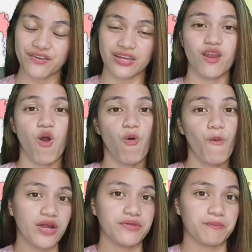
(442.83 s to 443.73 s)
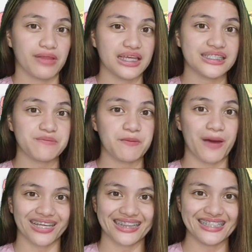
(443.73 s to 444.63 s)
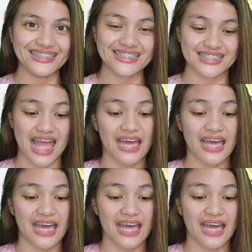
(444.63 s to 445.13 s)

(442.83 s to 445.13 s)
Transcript: in one of the places in my bucket list,